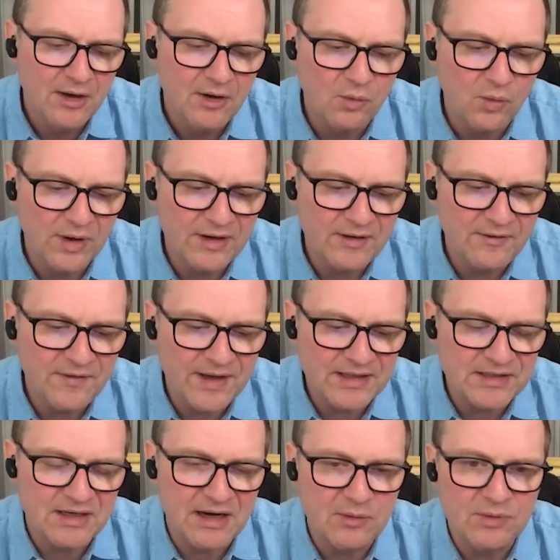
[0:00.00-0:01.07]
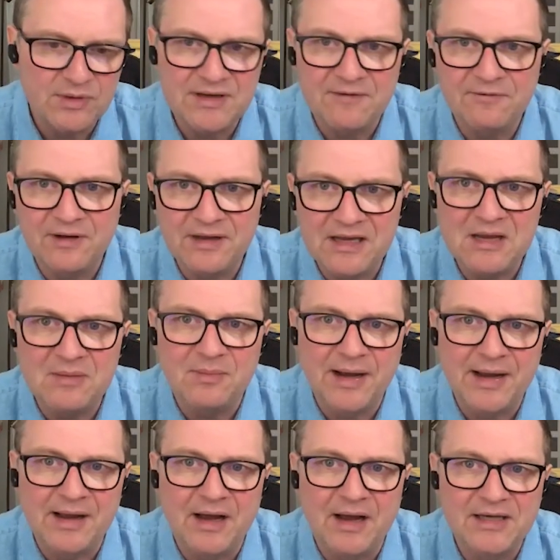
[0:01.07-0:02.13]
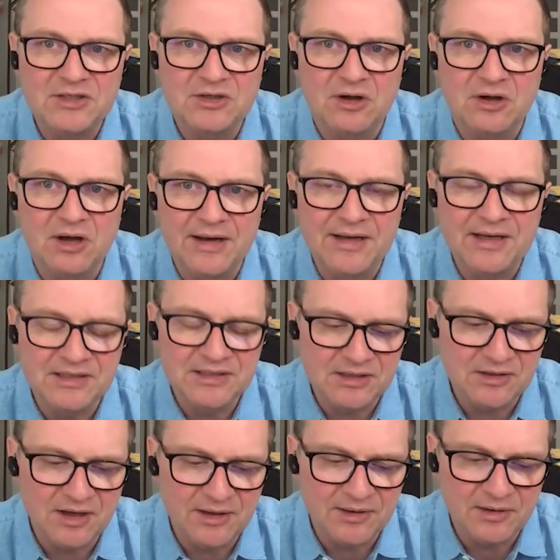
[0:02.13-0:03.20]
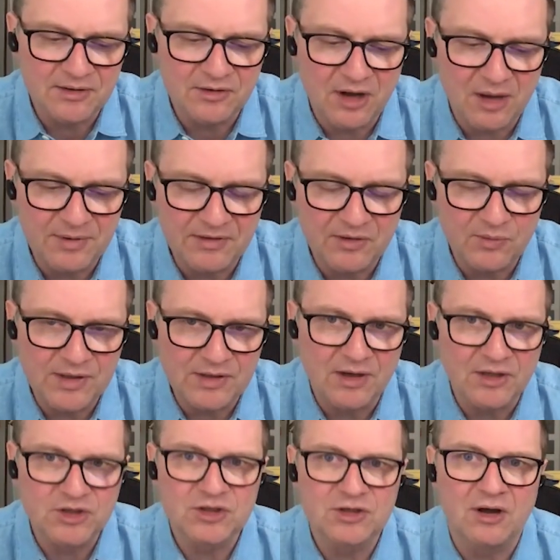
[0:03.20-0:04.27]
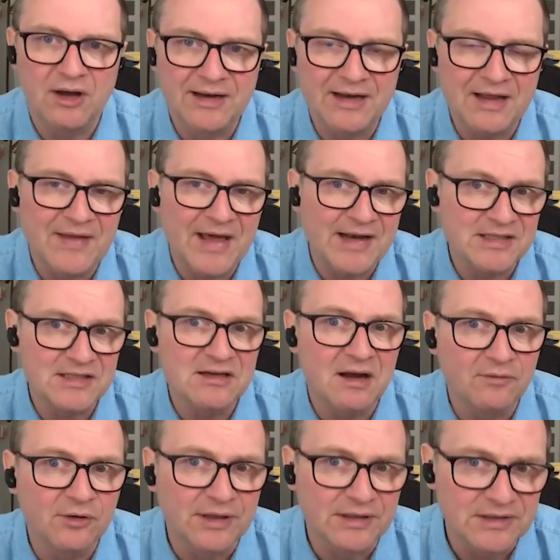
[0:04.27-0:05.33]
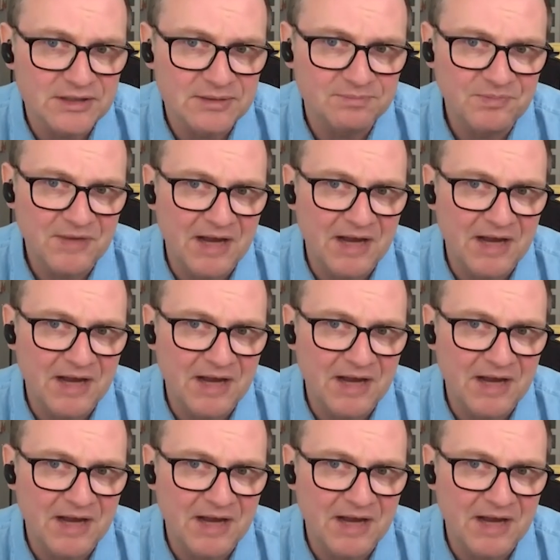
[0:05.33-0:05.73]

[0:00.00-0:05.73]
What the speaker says: One of the things that I would definitely keep my eyes on is a topic that we touched on, and that is governance.